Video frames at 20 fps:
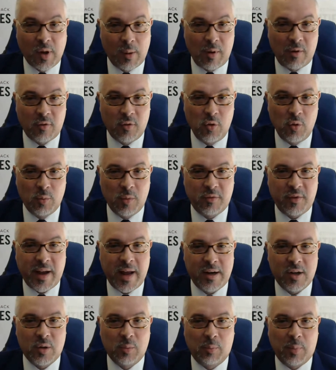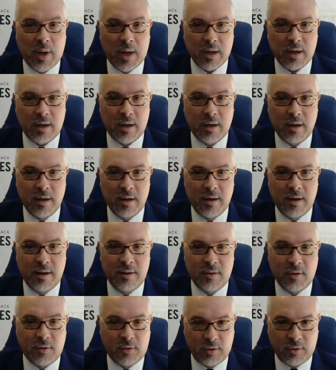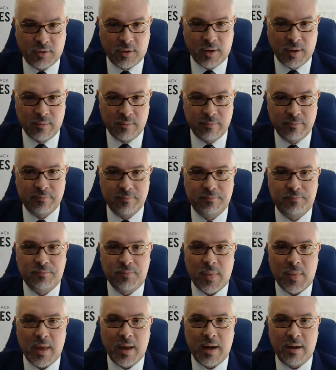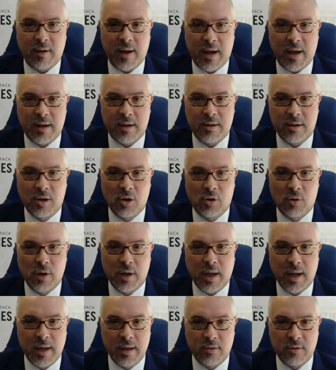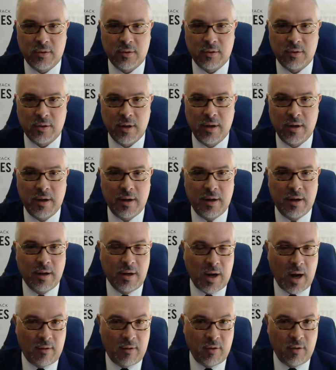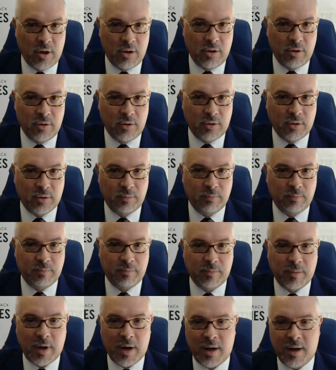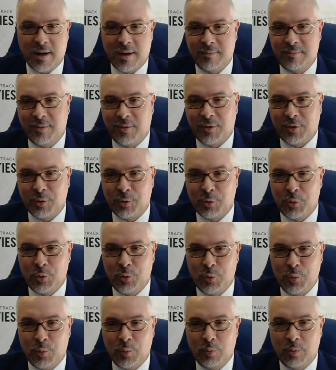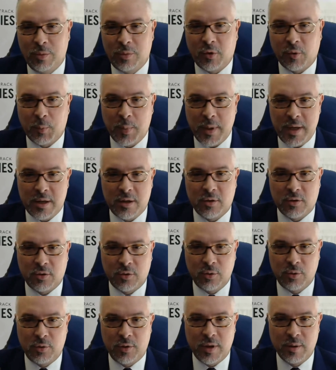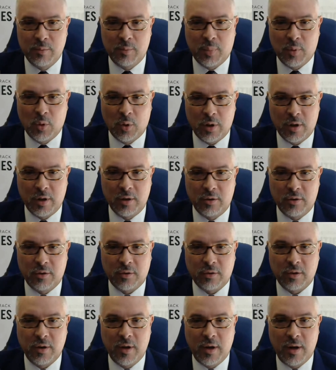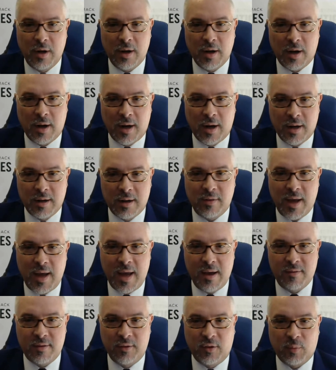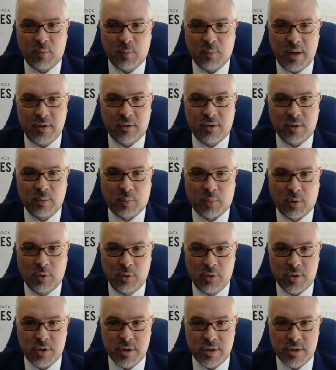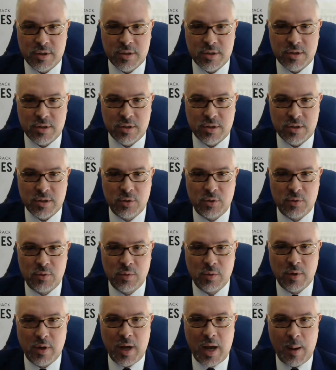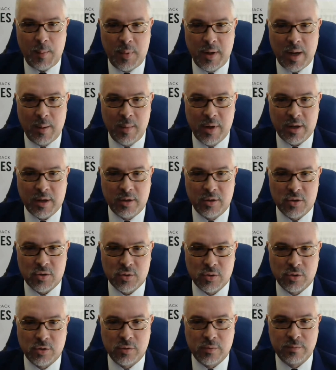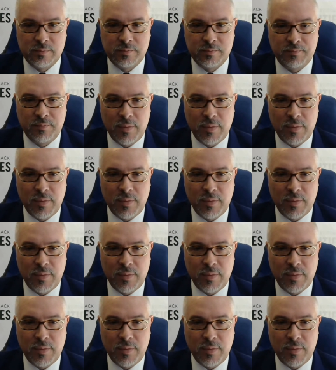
some of whom have had to buck the system and have had to go against governors to speak to the importance of evidence-based approaches to epidemic control.